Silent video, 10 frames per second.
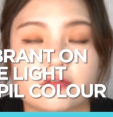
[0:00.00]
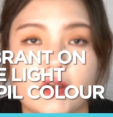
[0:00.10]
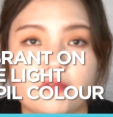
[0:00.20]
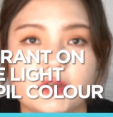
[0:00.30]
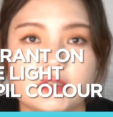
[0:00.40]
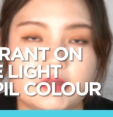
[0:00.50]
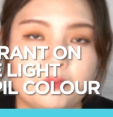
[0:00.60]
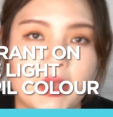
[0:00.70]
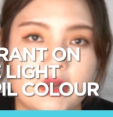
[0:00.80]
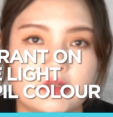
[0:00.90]
graphics and
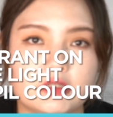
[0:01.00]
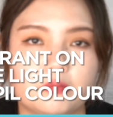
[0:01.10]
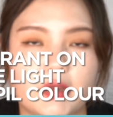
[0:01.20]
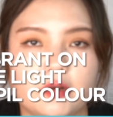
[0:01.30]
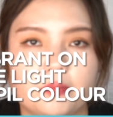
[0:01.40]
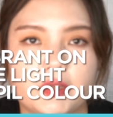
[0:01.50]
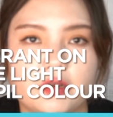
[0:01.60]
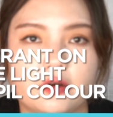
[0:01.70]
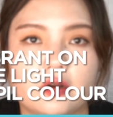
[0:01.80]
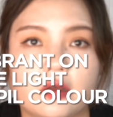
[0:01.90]
patterns might
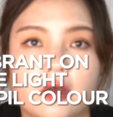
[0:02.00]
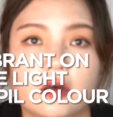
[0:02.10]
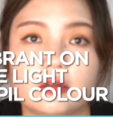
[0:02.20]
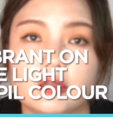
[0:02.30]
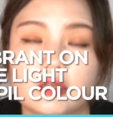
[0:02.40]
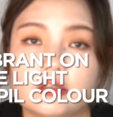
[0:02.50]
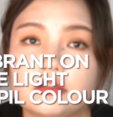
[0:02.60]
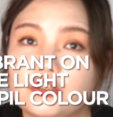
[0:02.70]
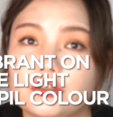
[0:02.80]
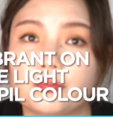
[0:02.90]
appear a
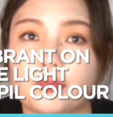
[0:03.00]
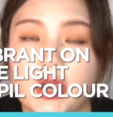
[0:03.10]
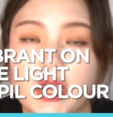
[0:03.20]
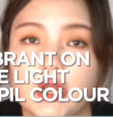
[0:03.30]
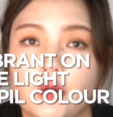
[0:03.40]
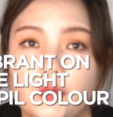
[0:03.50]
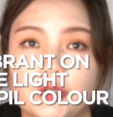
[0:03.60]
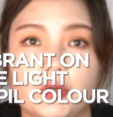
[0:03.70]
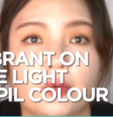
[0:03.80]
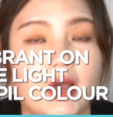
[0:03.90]
little too bright on
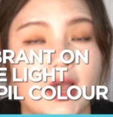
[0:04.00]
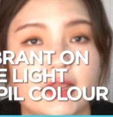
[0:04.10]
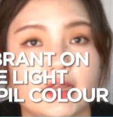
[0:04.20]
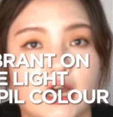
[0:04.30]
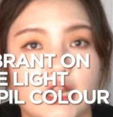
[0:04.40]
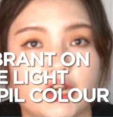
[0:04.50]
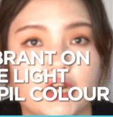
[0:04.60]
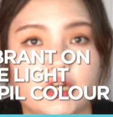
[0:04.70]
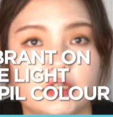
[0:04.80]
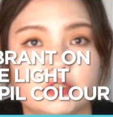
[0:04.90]
your eye color.